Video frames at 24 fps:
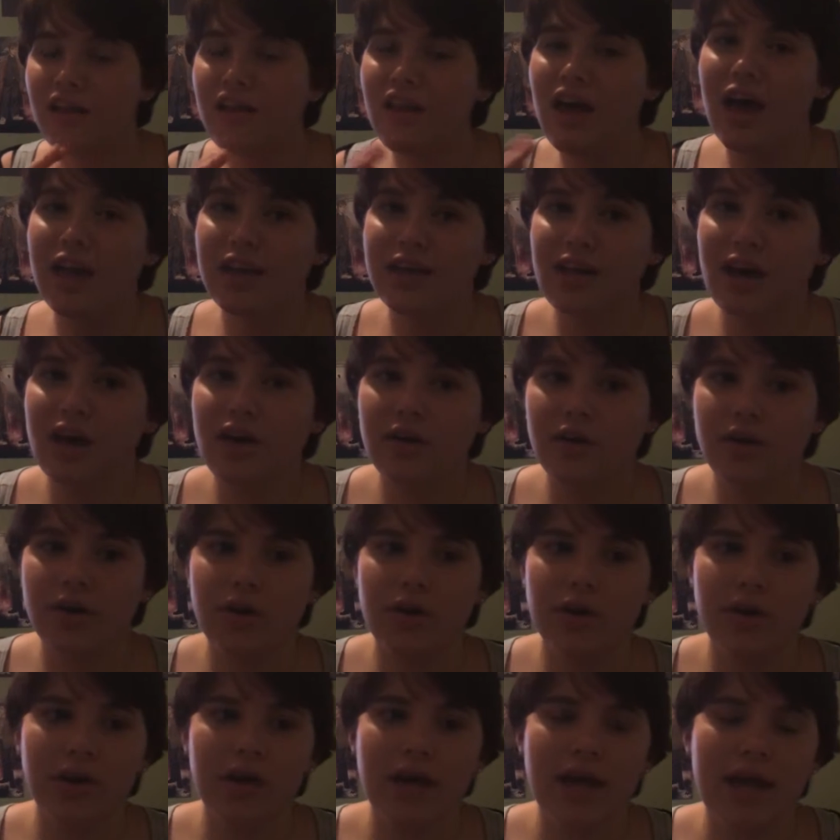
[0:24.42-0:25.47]
a lot
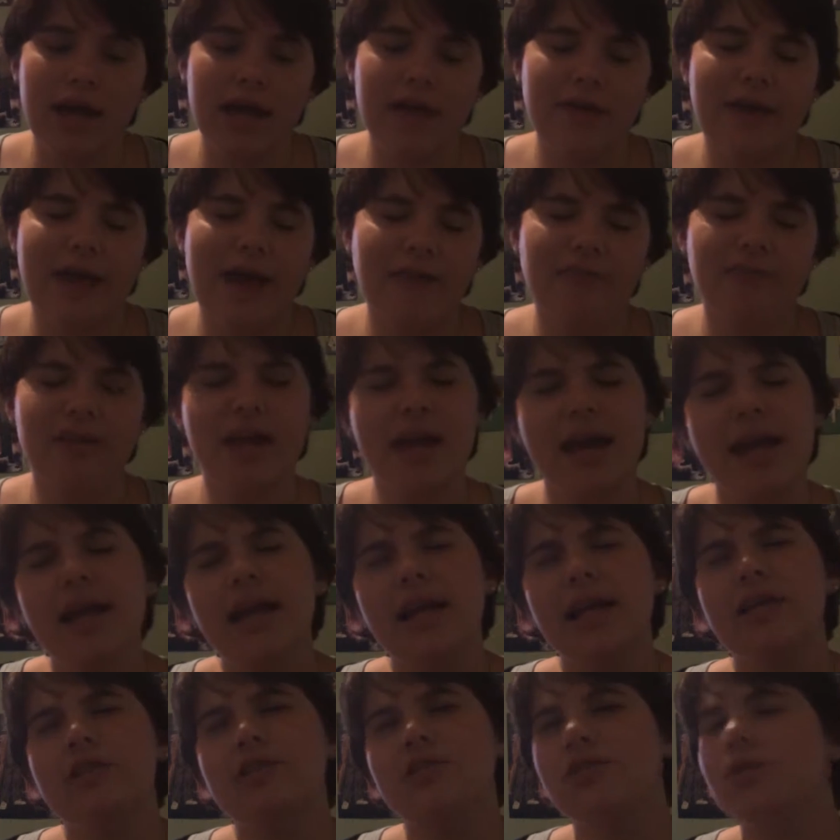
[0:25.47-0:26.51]
younger, and you have
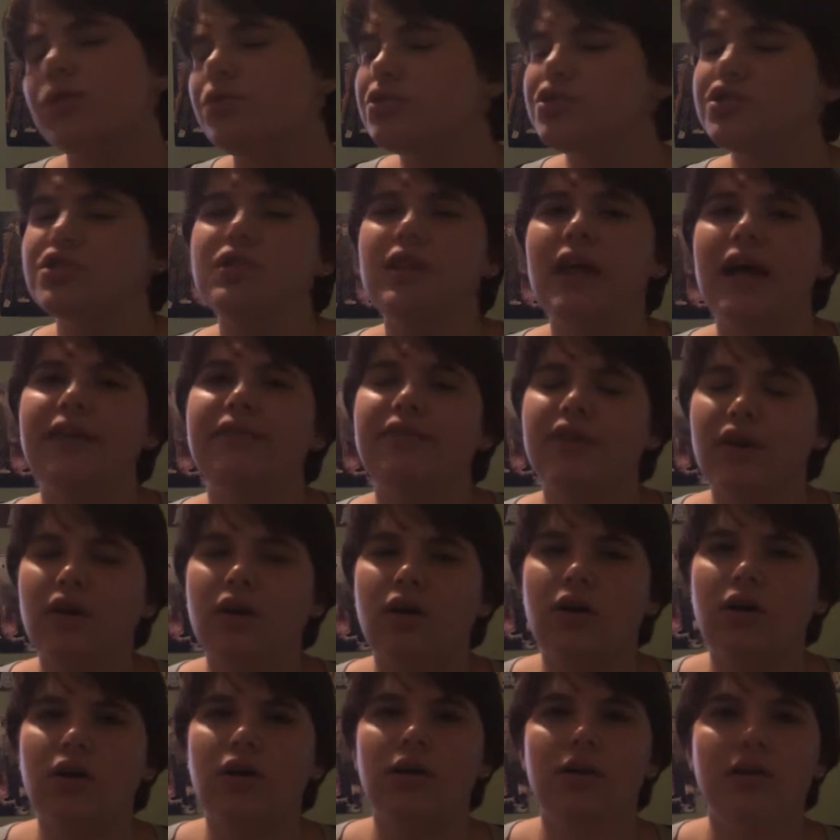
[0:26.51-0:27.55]
any social life at
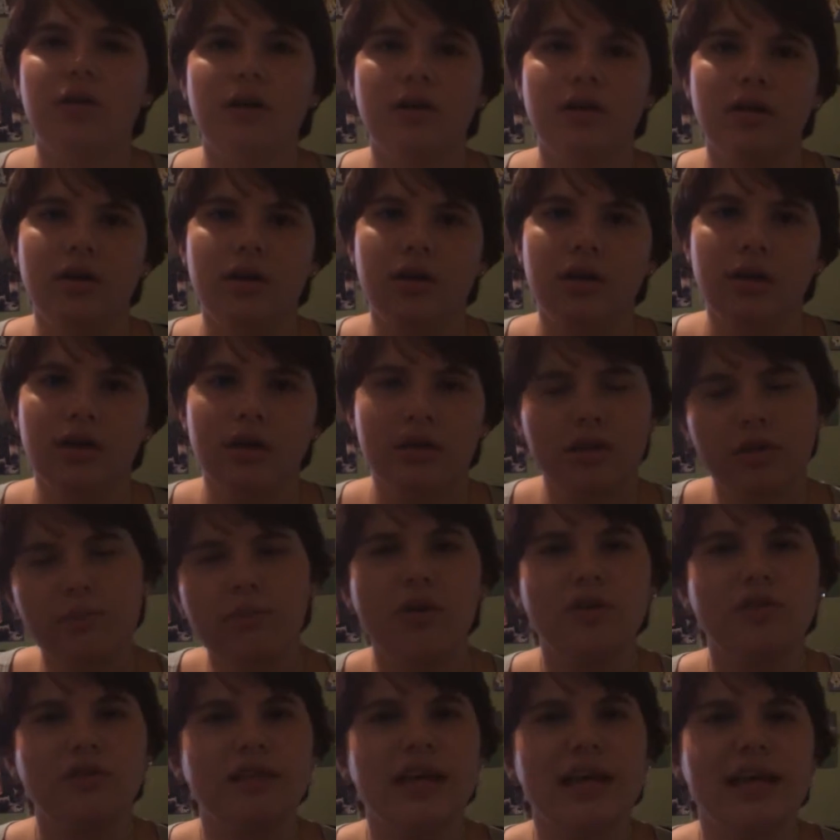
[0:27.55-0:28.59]
all, you
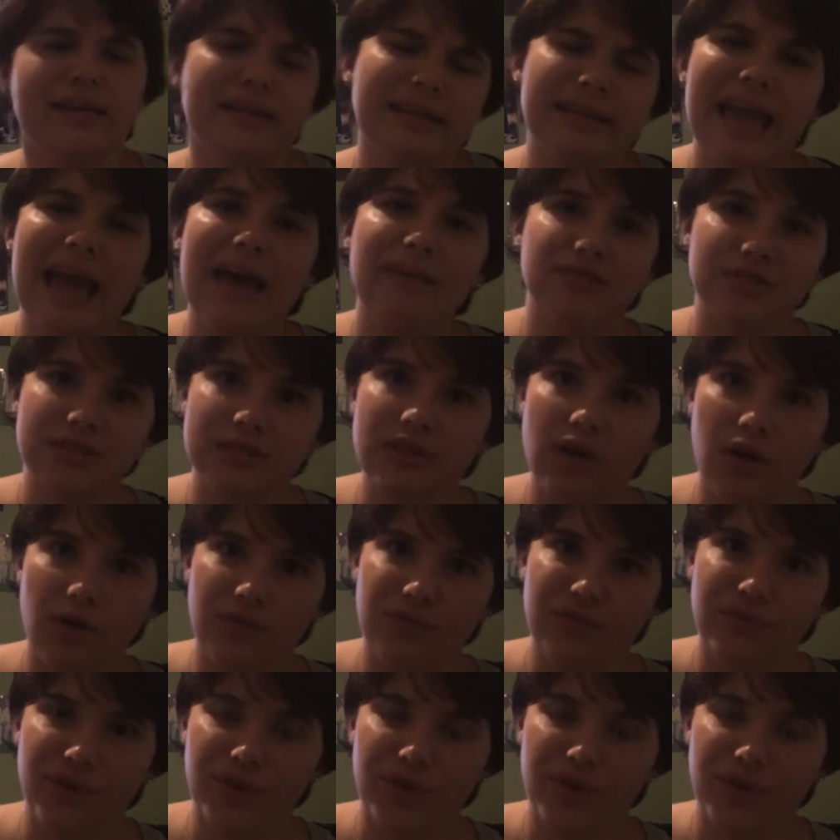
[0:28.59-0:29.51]
most likely have a cell